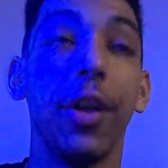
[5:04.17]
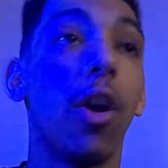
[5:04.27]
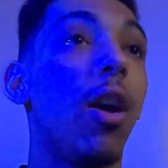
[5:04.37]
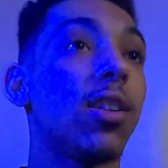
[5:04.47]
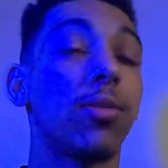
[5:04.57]
They're
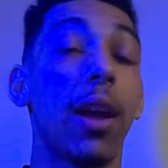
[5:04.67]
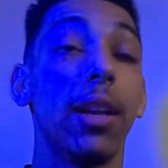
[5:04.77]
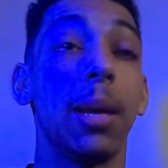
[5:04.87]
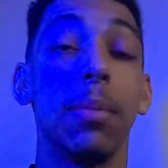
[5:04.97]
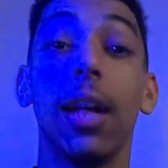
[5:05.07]
all
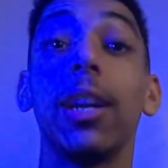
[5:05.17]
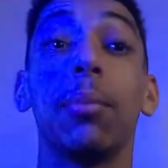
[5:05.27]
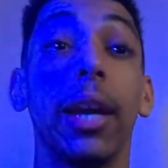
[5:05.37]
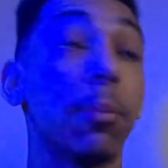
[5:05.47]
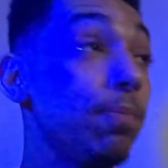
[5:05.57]
surrounding him, yelling at him
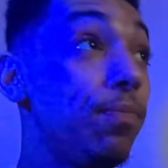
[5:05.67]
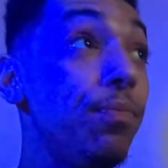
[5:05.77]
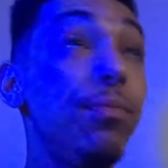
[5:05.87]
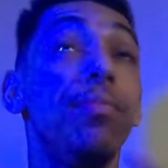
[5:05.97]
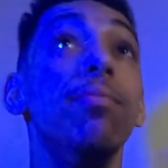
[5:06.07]
like,
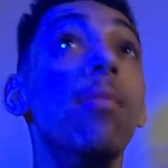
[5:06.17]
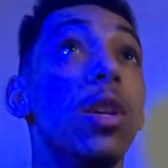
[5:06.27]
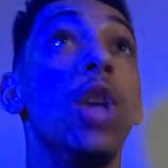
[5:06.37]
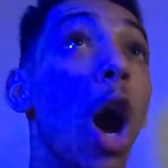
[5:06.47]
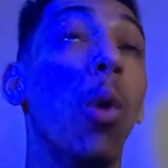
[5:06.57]

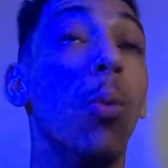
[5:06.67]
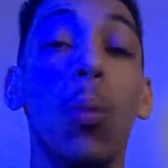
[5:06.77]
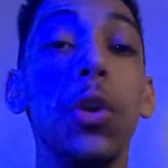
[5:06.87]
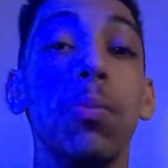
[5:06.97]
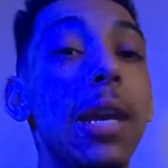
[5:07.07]
yo,
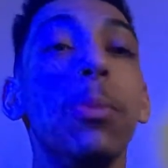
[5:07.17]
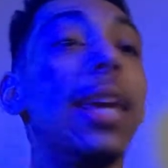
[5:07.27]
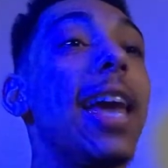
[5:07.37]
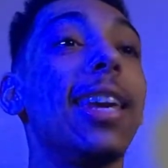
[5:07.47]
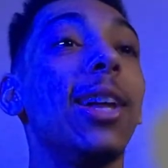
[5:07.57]
what do you mean we
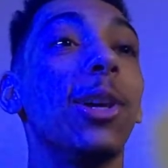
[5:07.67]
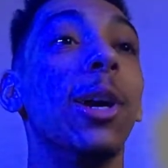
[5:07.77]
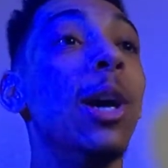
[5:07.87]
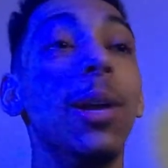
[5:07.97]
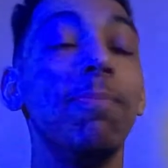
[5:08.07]
can't kill her?
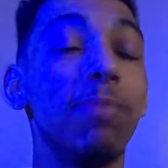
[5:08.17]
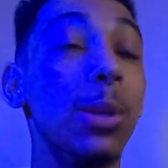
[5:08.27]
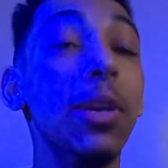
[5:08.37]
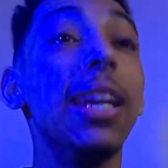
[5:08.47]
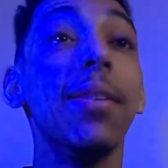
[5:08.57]

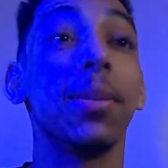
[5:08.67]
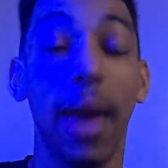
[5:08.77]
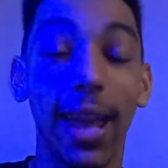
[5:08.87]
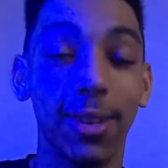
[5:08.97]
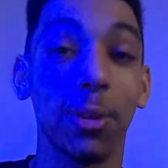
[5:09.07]
You need to give us some
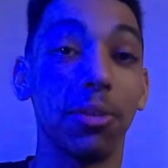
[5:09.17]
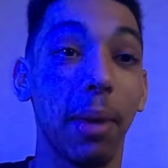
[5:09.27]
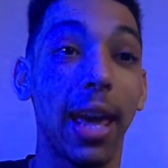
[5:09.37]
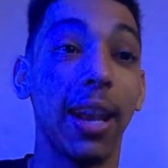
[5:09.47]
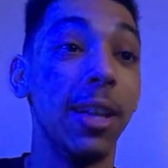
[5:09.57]
answers, old
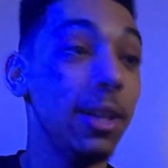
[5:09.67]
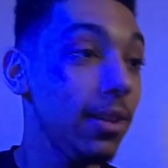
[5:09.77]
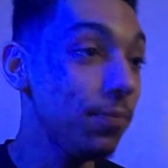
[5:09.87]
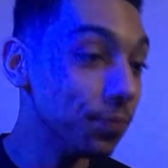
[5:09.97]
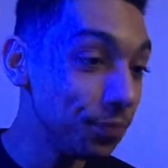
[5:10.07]
man.
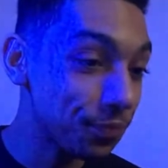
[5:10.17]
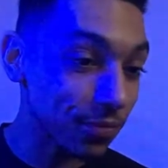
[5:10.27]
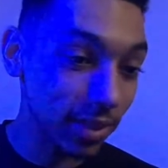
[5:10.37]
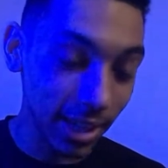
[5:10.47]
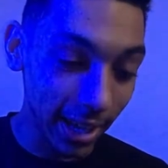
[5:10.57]

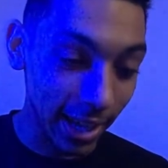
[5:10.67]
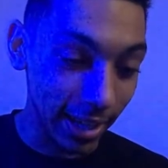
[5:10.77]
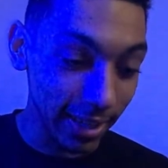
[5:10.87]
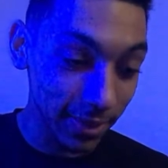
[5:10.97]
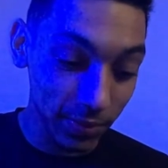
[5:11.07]

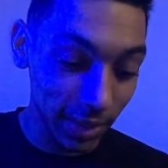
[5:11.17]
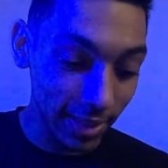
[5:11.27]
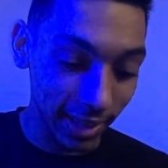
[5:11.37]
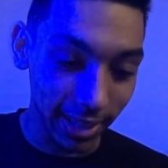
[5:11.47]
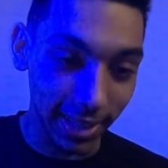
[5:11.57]
And
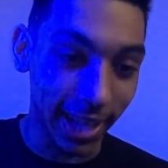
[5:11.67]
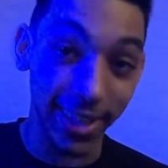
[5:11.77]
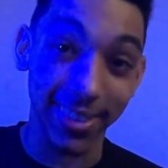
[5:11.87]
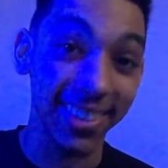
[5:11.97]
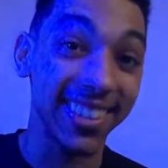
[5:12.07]
he's like,
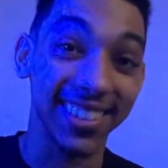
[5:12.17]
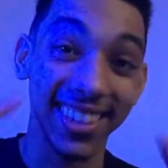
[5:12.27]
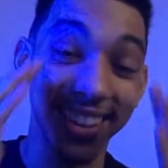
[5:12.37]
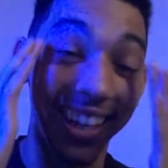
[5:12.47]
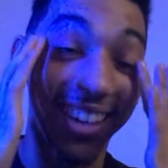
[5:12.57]
guys, listen,
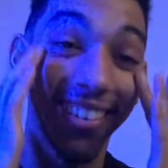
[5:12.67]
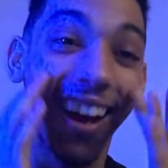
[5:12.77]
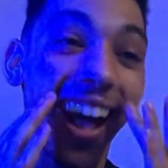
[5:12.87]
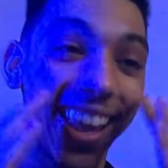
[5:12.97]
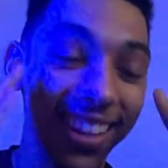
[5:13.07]
he's like
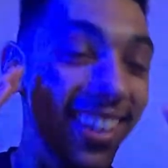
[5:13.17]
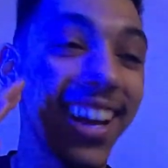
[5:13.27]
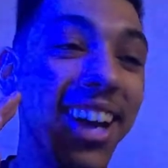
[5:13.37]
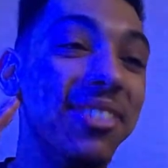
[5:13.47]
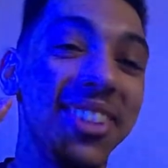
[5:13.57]
crying. He's
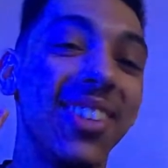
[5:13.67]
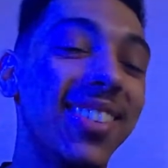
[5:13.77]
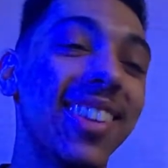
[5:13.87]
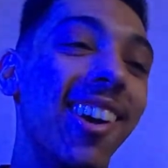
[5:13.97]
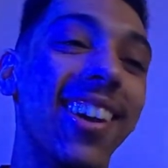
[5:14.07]
like, I'm so
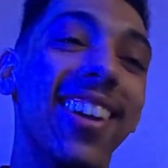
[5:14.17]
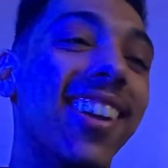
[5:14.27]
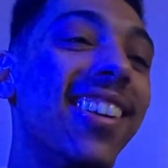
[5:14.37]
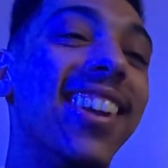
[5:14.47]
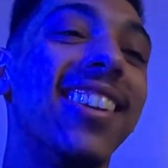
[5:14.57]
sorry,
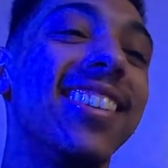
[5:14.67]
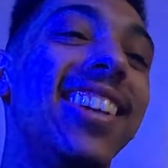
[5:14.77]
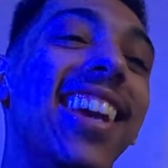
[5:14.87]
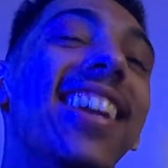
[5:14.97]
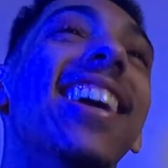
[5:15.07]
y'all don't
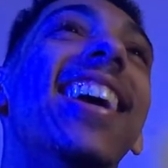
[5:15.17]
understand.